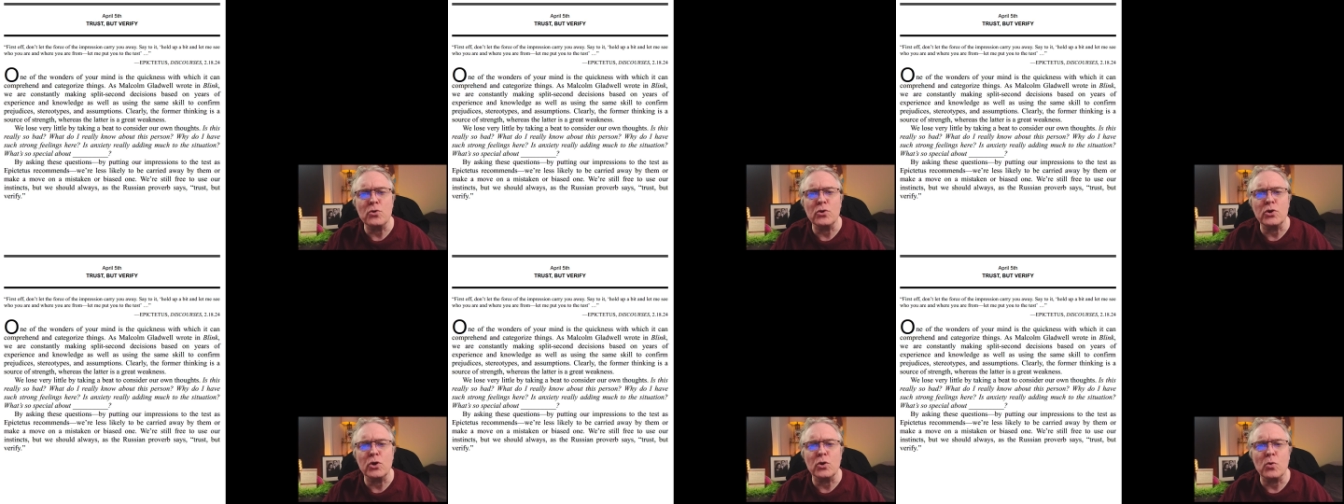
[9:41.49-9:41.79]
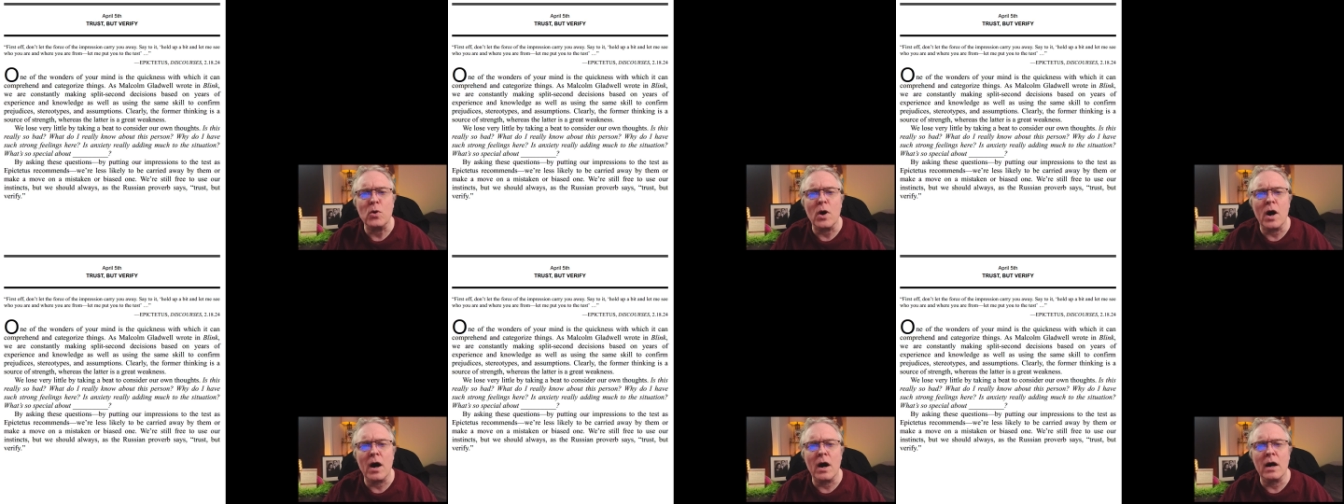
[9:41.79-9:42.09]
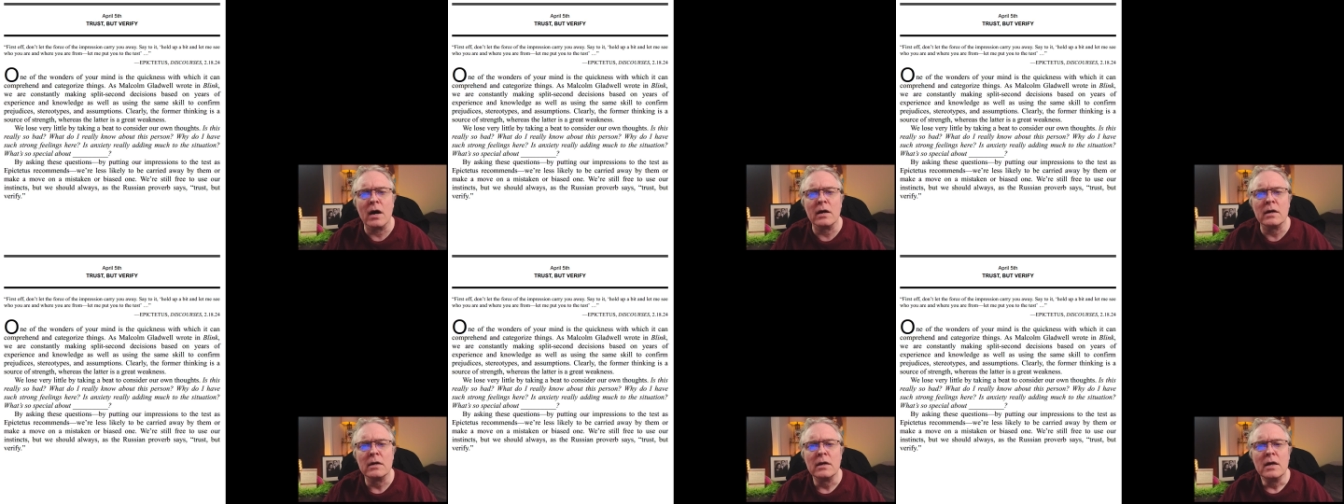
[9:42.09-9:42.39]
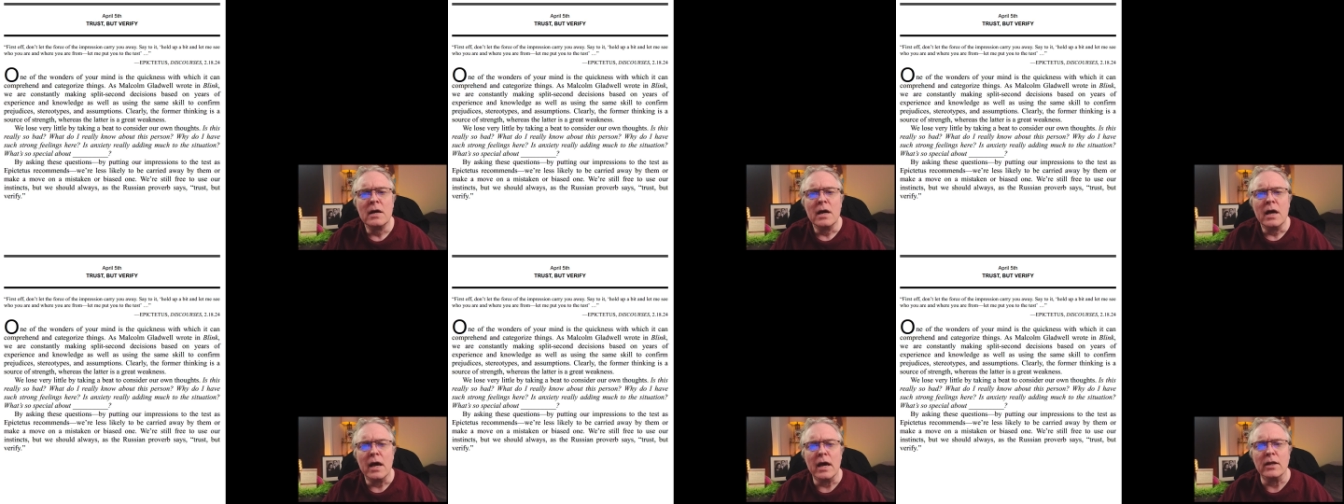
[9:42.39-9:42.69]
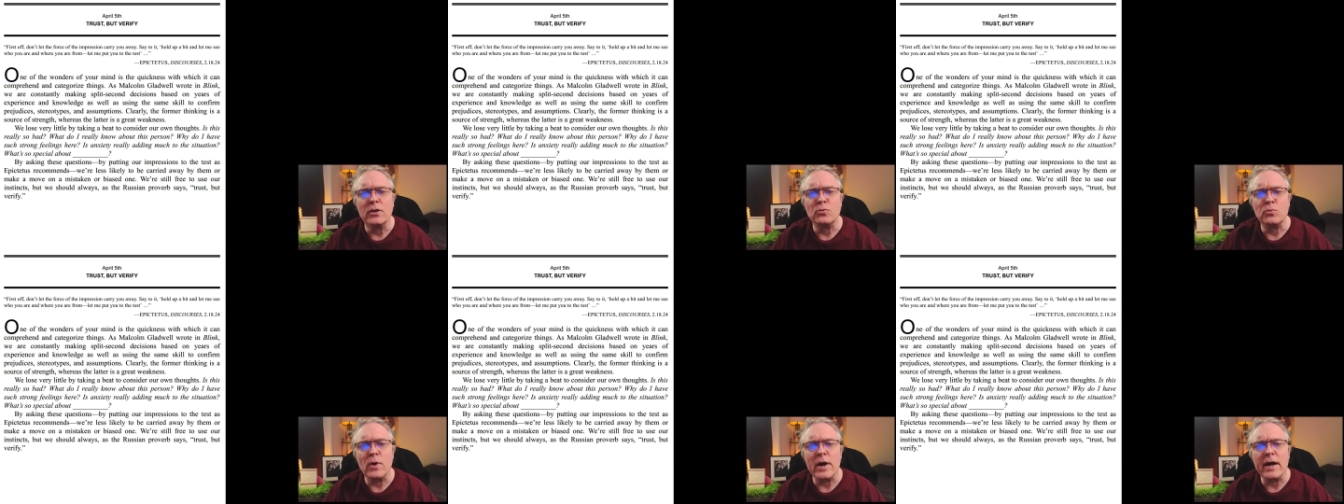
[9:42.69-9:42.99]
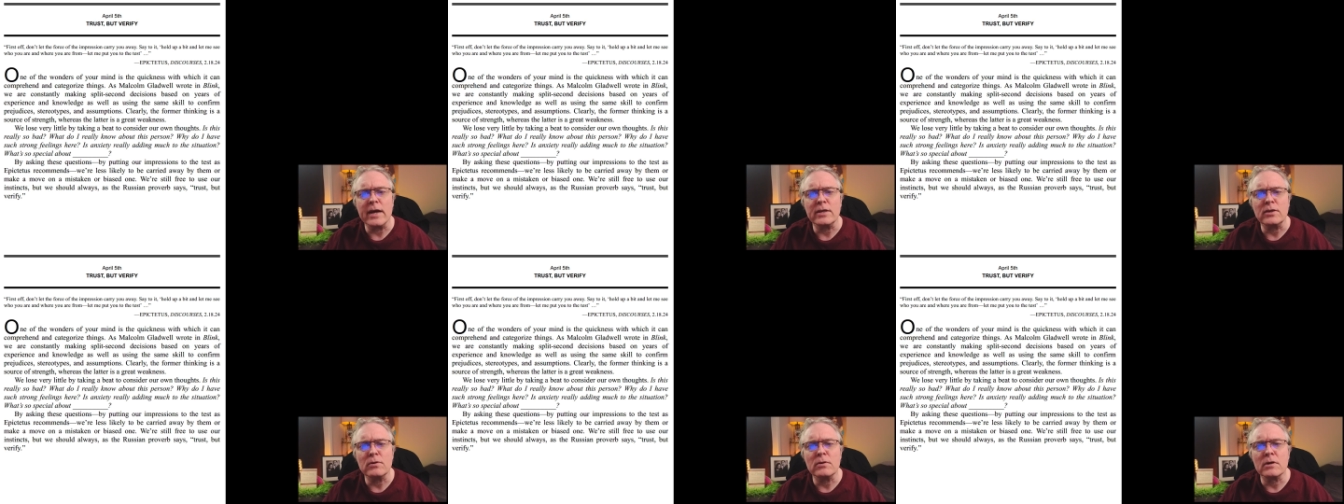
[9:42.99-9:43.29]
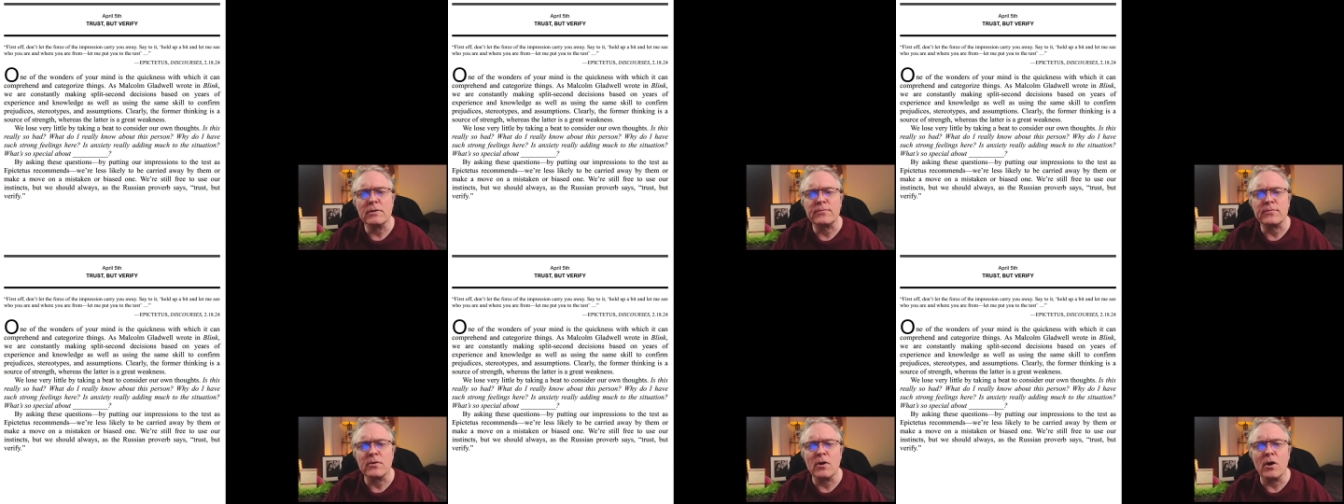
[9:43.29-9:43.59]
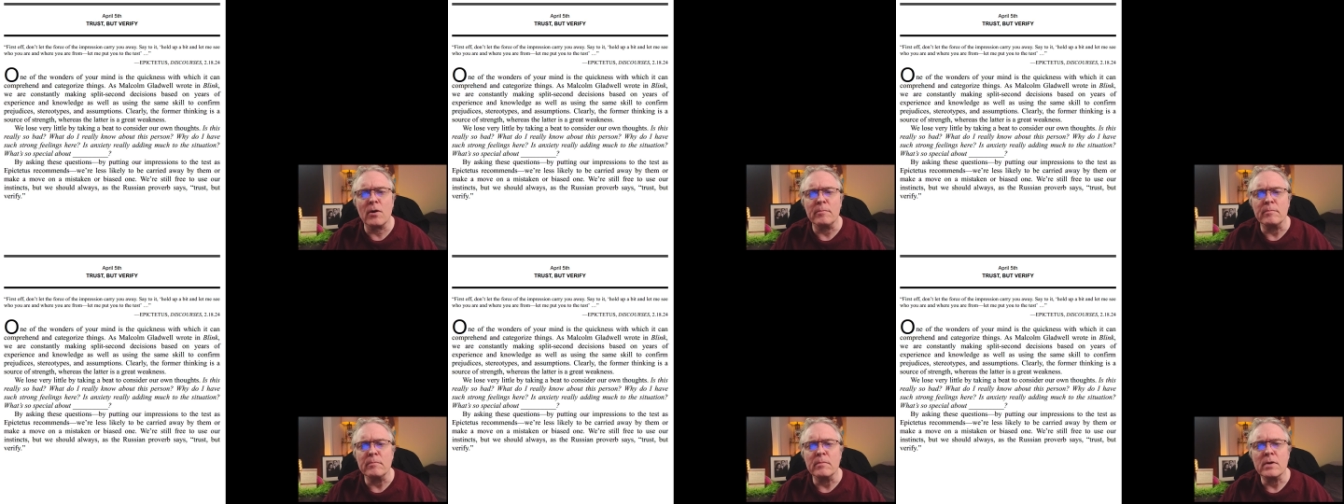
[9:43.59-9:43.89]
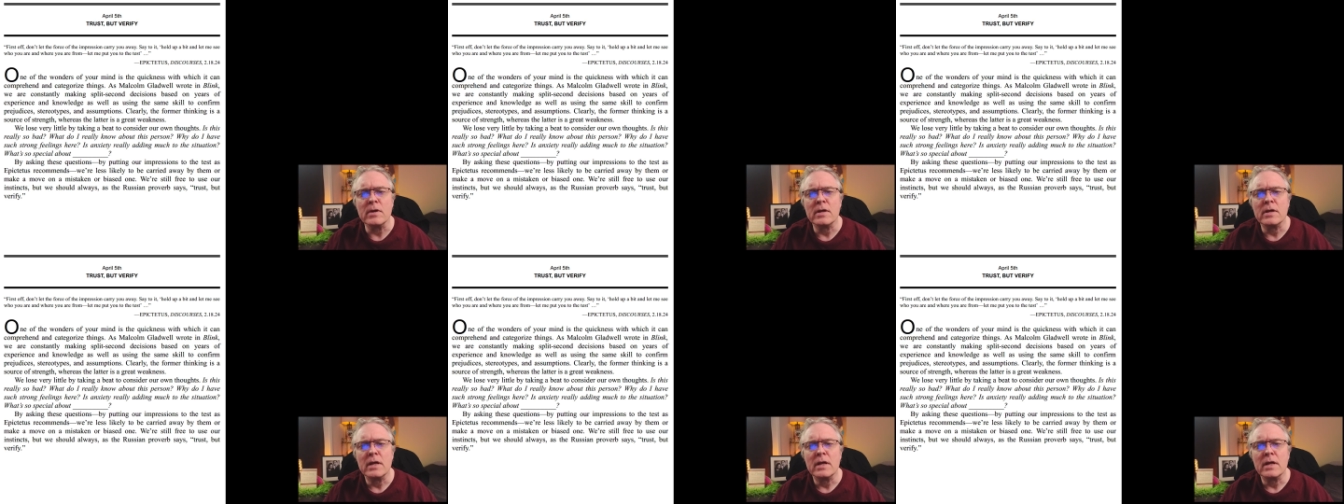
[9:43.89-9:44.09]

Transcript: you are and where you are from.